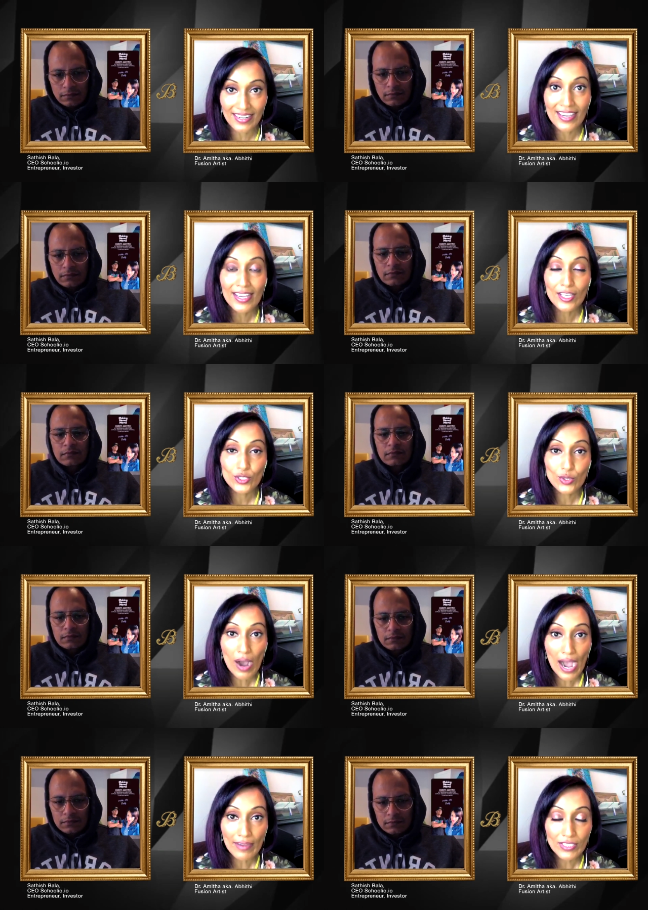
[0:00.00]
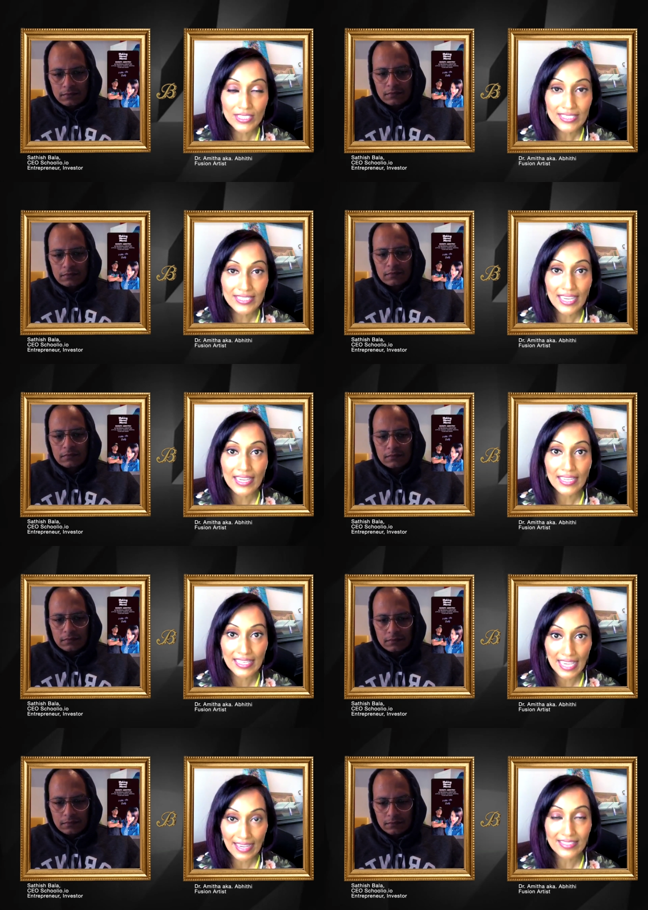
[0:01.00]
Speaker 1: So I would say,
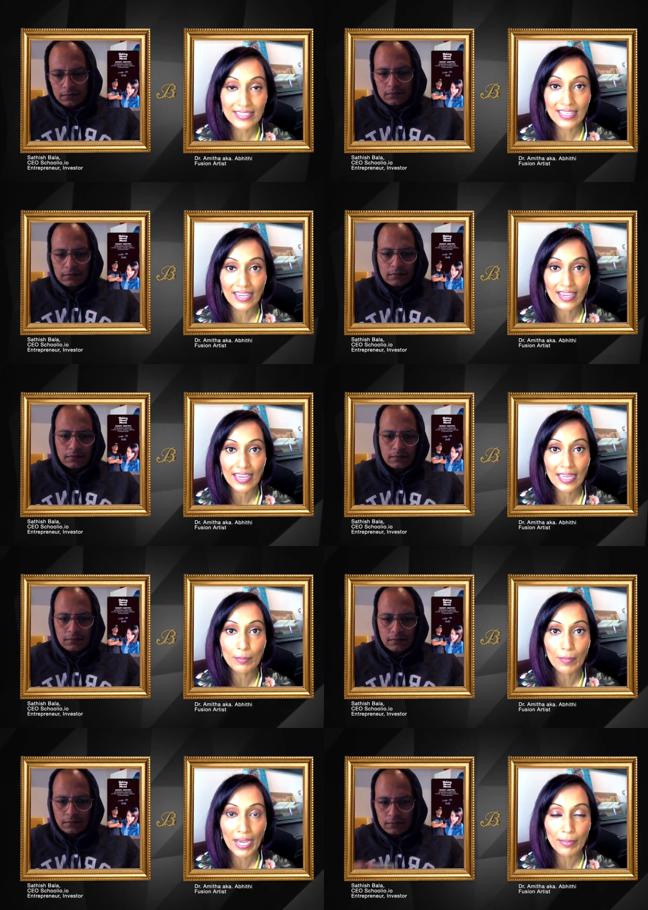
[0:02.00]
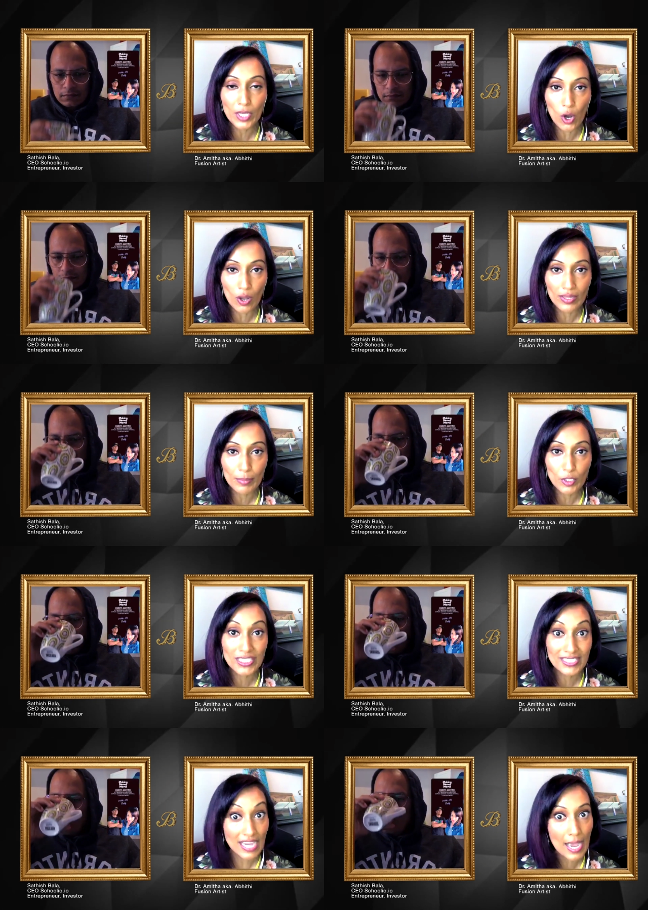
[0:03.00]
yes, it might be all about the
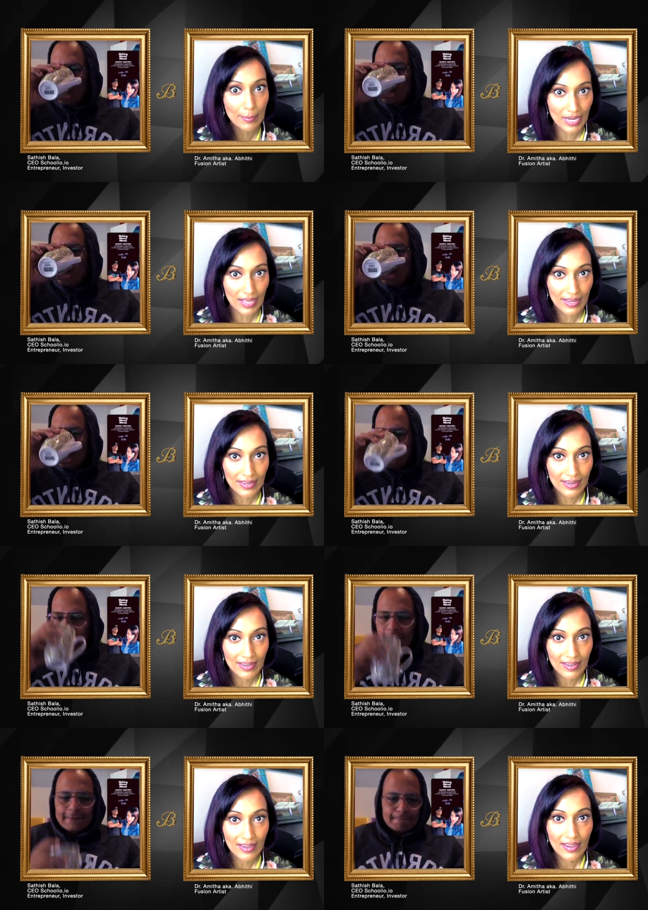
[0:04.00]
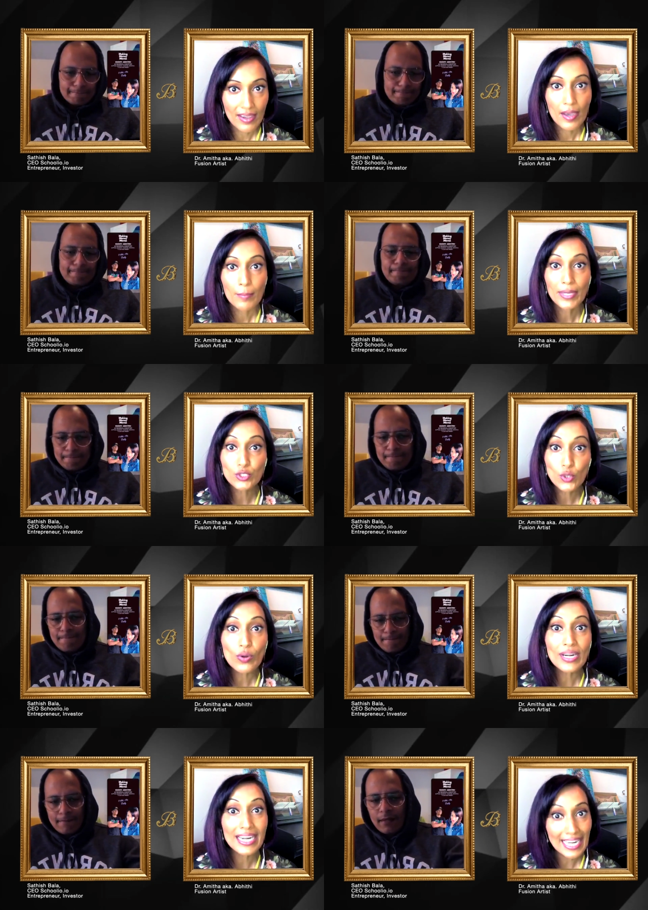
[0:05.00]
timeline, but don't
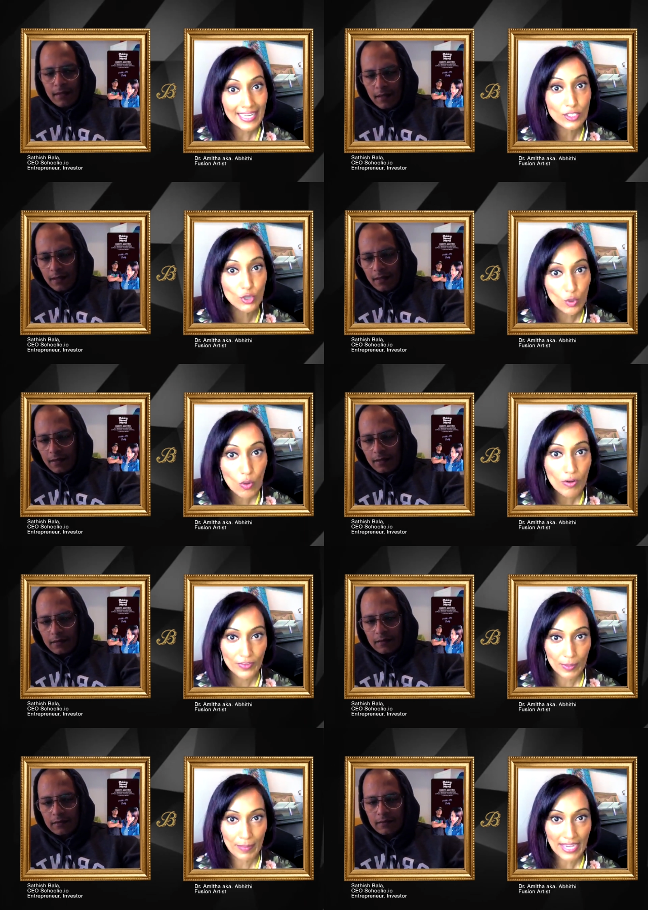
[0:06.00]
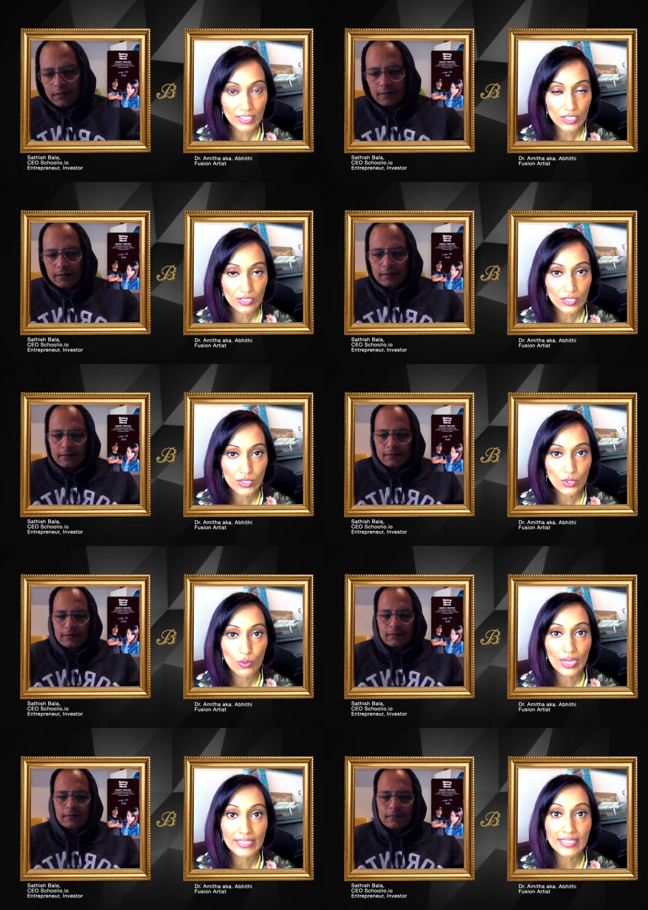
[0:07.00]
let go of your passions. So
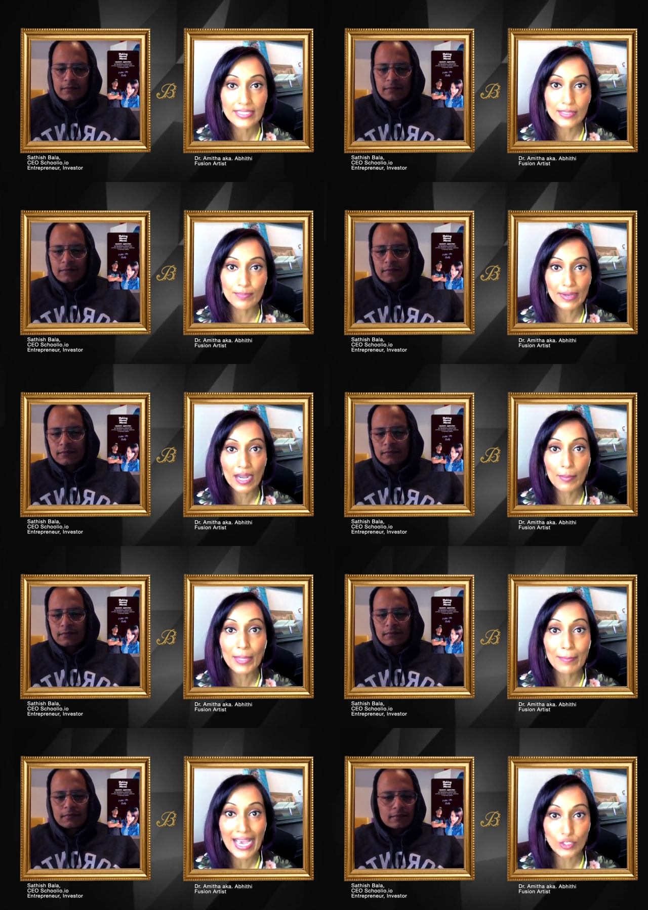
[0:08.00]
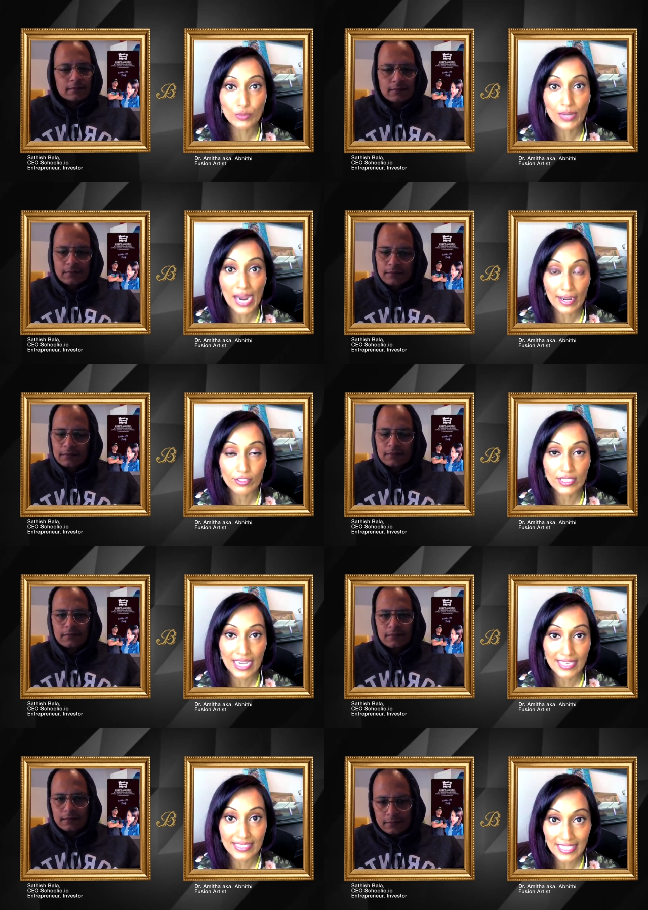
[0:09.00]
this is coming back to
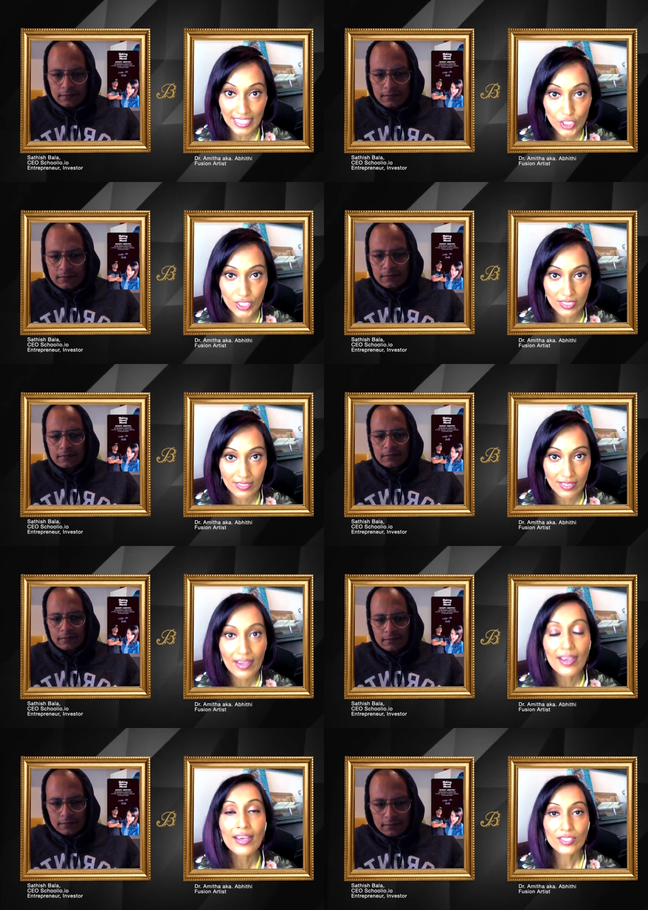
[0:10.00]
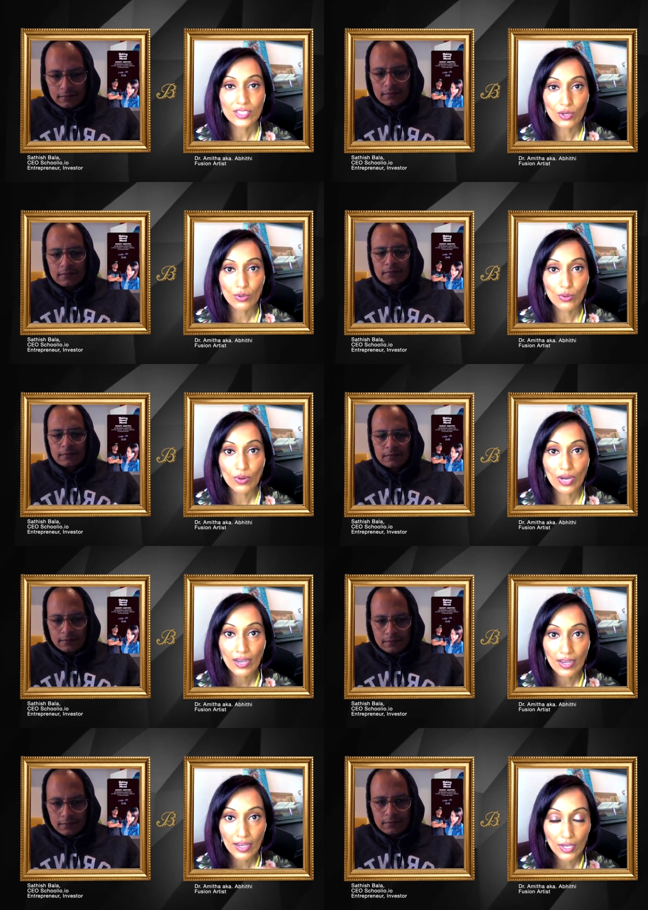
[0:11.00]
prioritization. So
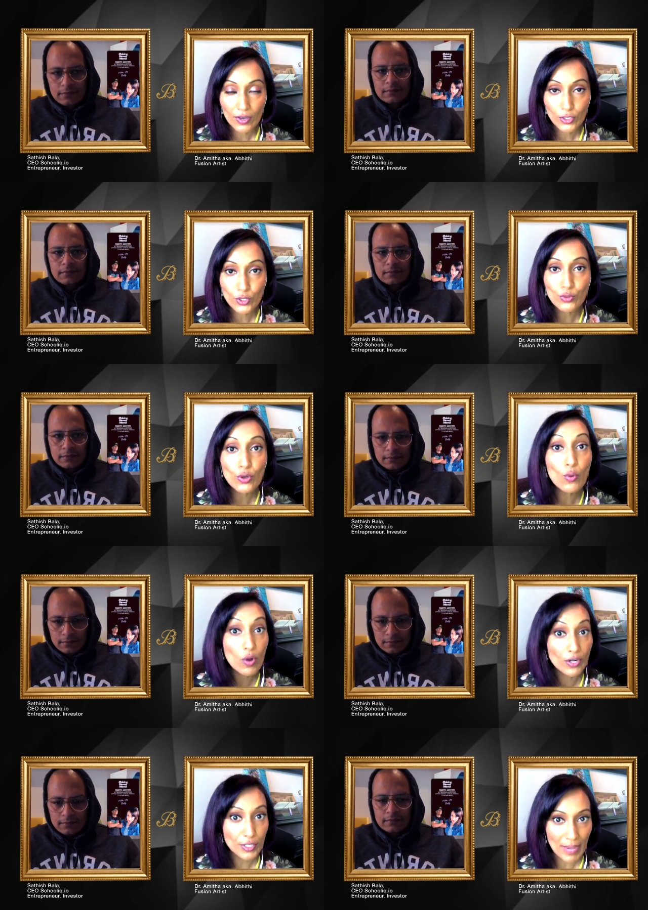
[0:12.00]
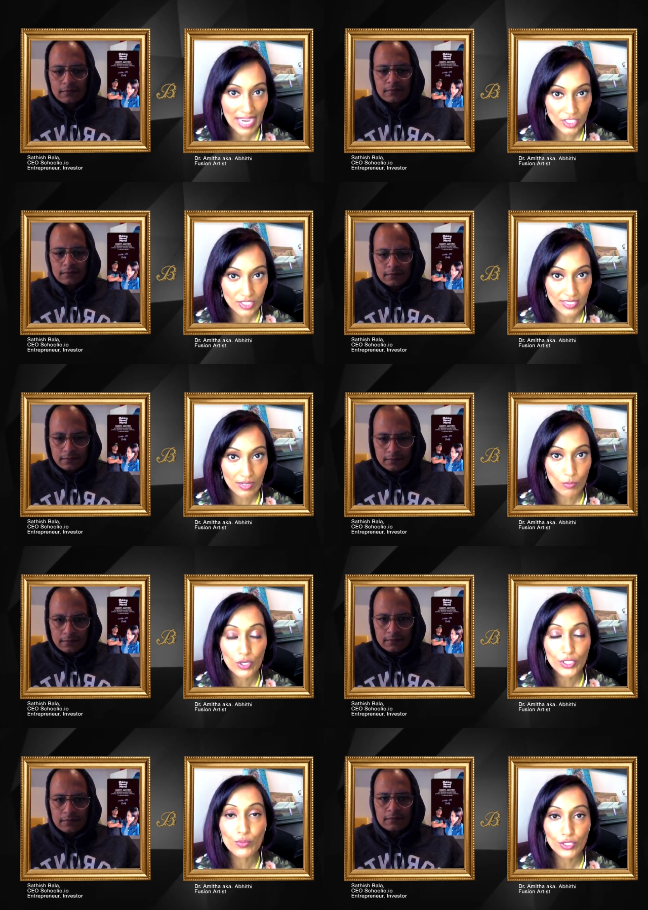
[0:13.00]
you know what your passions are, what you
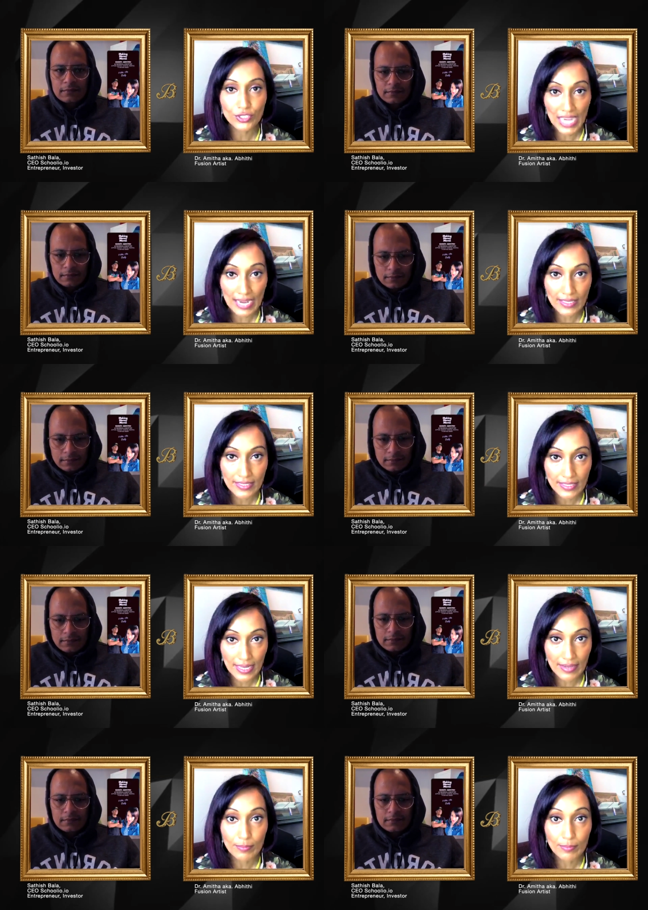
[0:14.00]
want to tackle in life, but